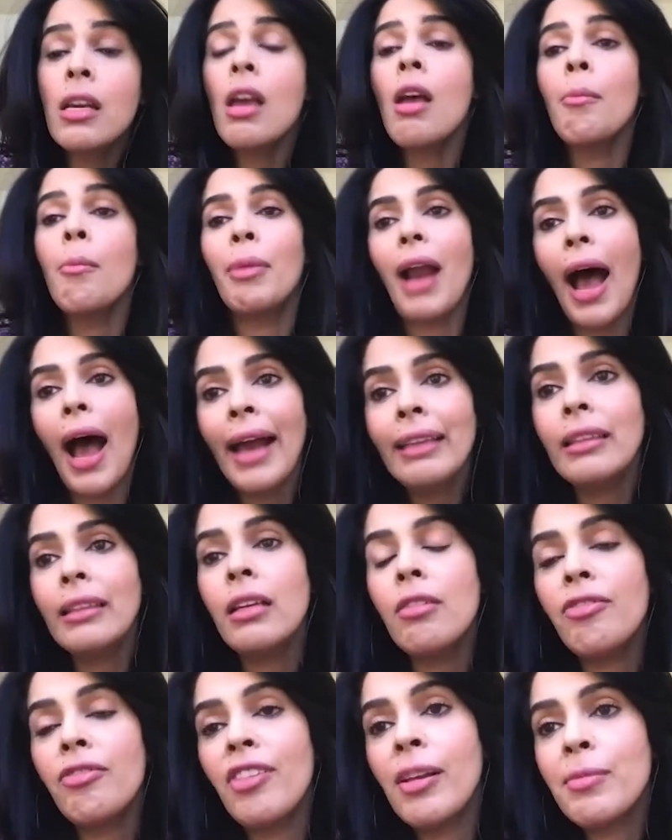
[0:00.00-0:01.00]
But I think
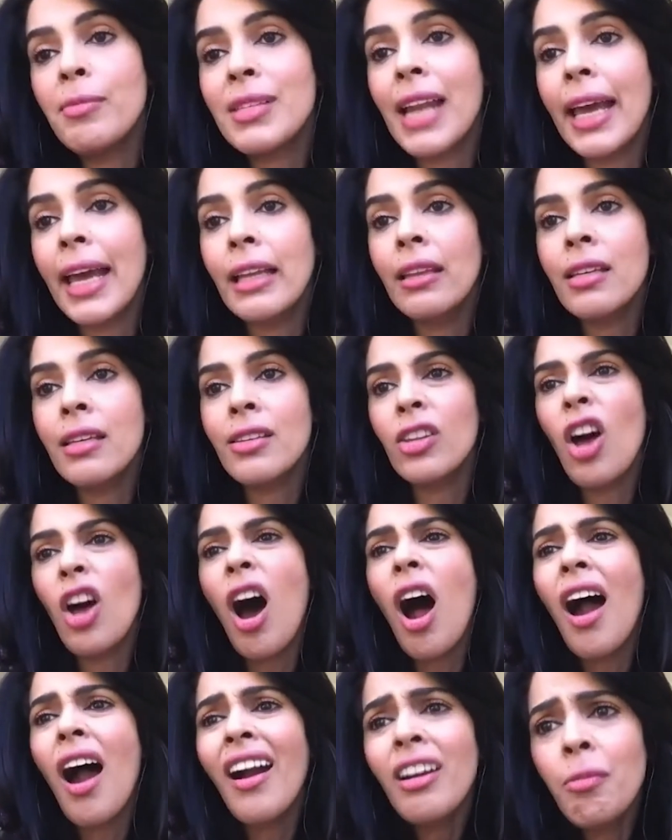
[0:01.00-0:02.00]
films like this are the
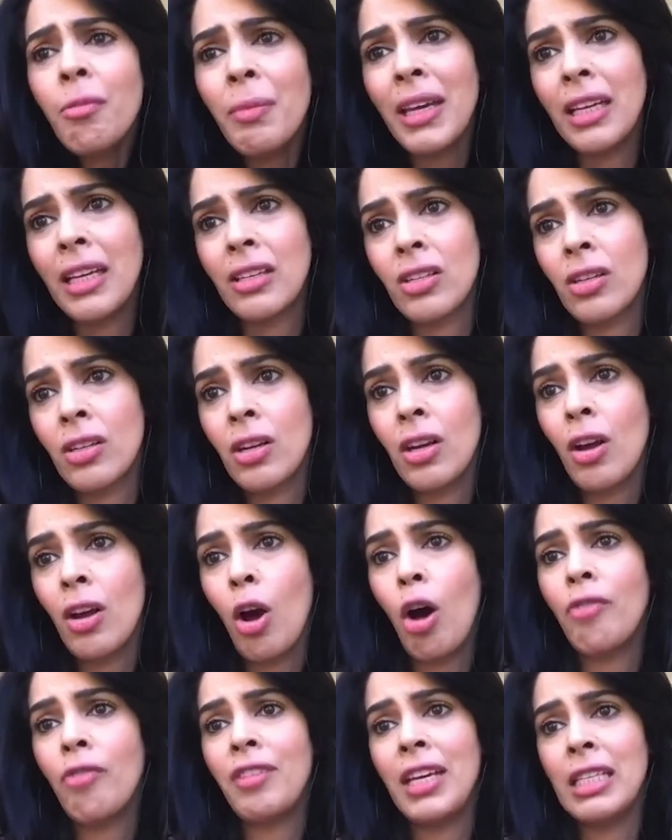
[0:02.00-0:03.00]
heartbeat
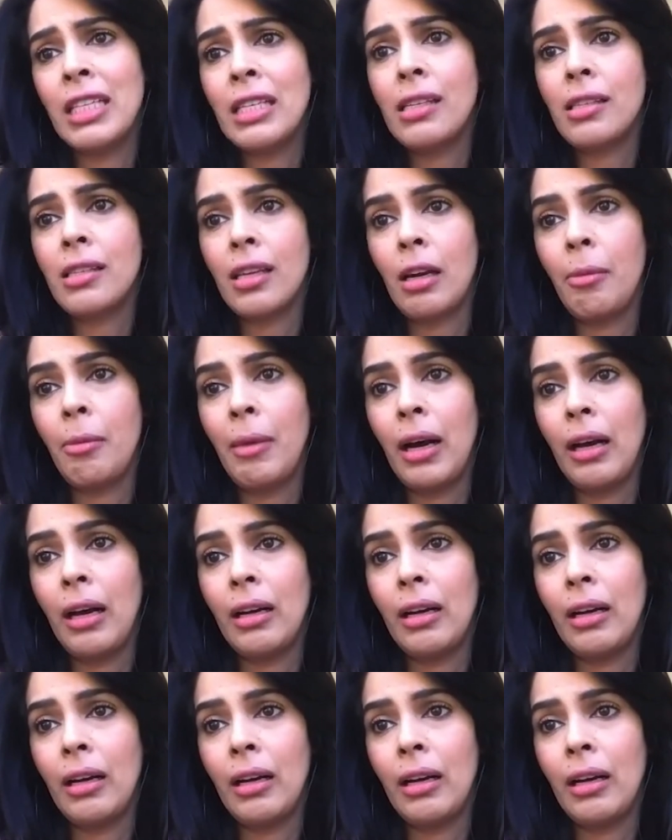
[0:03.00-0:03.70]
of Hindi cinema.